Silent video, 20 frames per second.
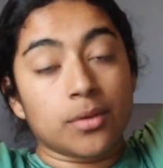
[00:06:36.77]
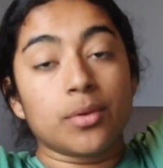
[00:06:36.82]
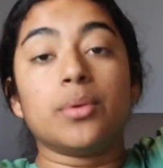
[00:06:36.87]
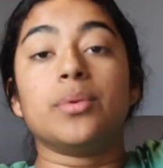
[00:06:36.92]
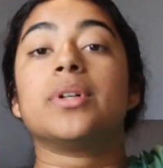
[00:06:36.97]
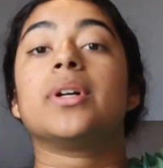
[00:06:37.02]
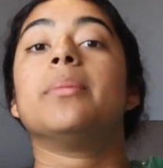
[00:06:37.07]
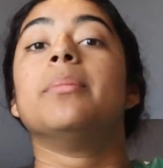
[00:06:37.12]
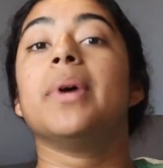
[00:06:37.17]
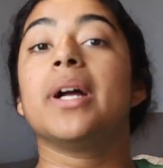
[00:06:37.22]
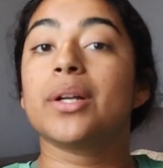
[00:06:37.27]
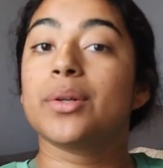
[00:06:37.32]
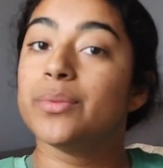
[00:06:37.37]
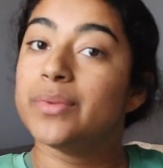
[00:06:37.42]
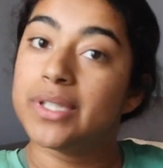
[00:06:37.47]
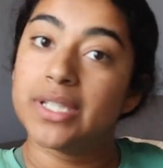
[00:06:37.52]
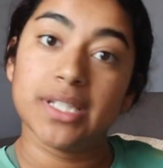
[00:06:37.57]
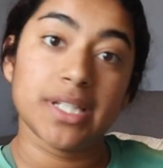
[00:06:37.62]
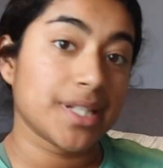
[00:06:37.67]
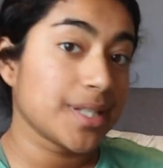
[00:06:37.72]
We'll come back
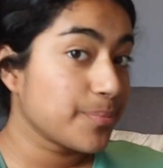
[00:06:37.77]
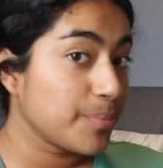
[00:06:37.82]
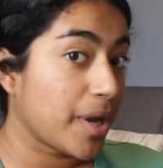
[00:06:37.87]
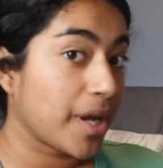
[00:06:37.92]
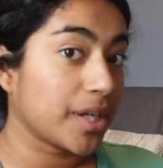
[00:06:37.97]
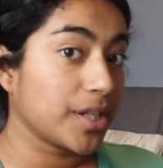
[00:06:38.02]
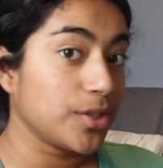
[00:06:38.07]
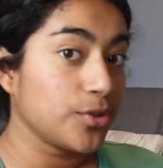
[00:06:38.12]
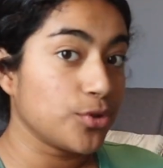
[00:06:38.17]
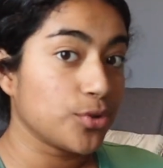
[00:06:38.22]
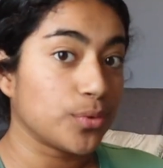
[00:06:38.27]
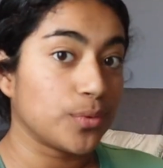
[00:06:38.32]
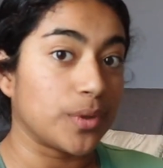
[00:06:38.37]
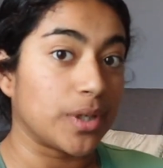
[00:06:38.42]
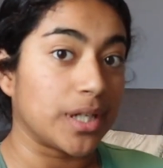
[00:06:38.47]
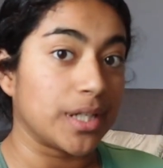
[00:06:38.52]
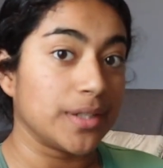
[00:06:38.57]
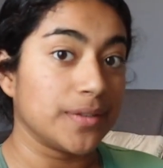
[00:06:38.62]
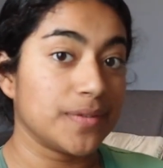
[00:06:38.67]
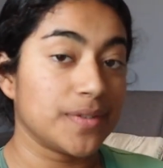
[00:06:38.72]
when the next package
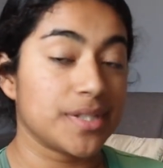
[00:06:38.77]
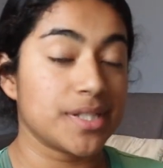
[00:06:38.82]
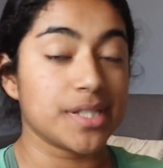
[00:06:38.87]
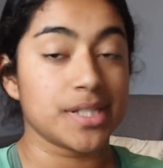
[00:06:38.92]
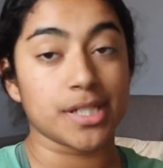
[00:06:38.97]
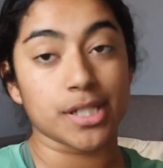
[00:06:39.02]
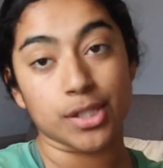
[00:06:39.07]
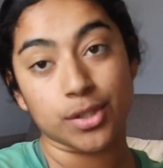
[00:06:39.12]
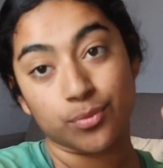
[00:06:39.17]
arrives.